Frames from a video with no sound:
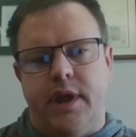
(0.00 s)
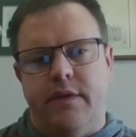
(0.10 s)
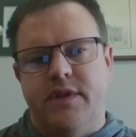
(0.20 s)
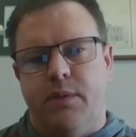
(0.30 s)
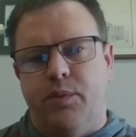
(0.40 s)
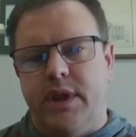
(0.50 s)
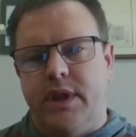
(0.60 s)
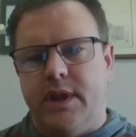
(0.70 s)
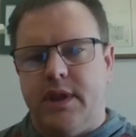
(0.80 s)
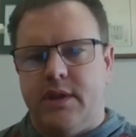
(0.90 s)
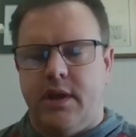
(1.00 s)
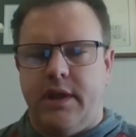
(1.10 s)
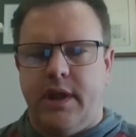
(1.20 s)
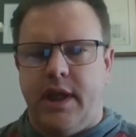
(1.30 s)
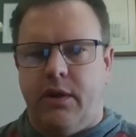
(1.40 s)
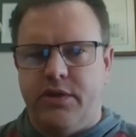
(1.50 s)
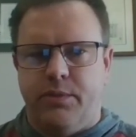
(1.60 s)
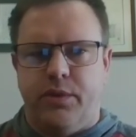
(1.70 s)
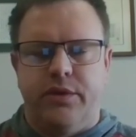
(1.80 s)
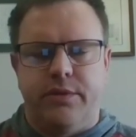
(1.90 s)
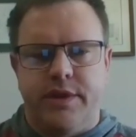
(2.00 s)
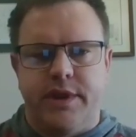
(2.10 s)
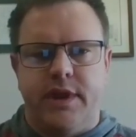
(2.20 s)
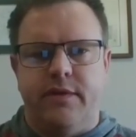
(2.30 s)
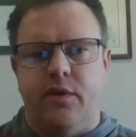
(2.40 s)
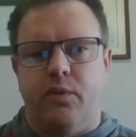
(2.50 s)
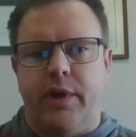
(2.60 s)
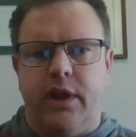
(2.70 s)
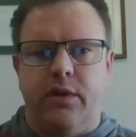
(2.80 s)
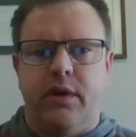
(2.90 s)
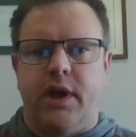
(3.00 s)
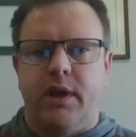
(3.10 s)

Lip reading: If somebody is ineligible to receive regular